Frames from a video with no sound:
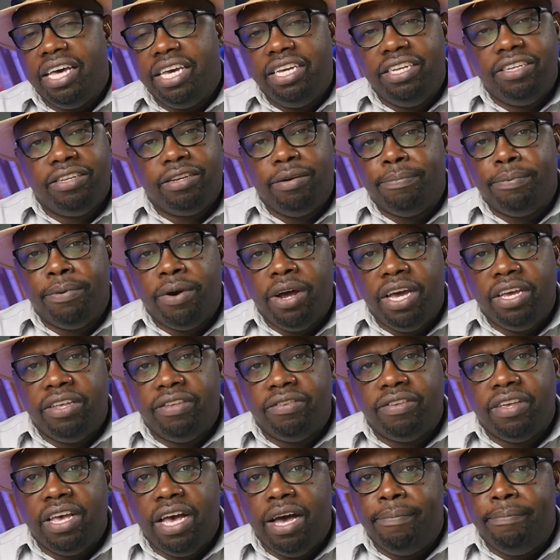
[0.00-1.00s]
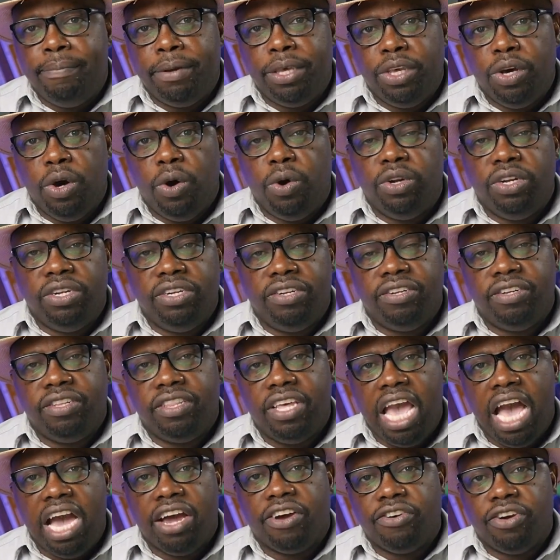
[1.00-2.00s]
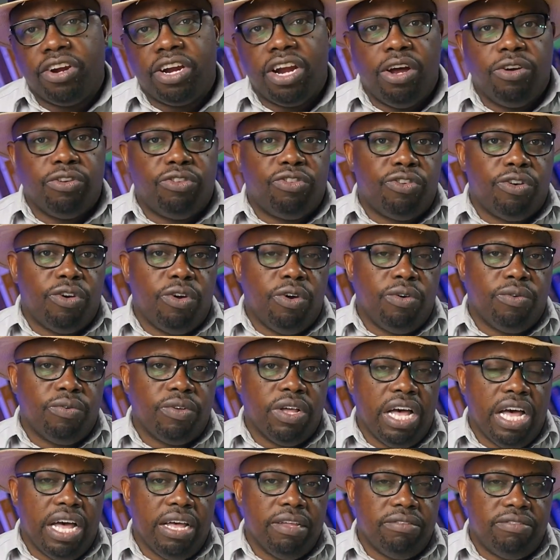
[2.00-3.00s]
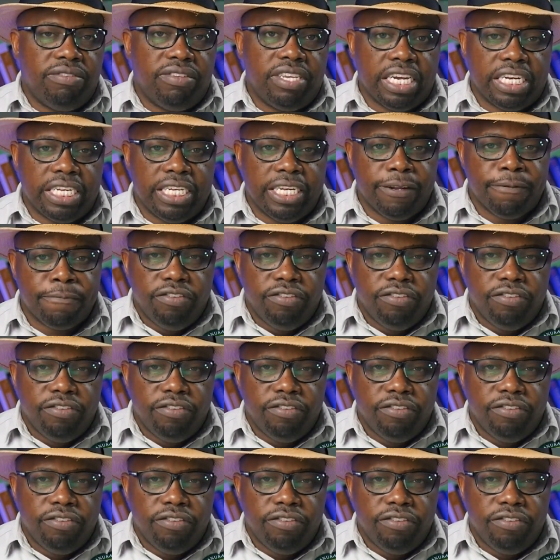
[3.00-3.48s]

enterprise beyond the agricultural sector.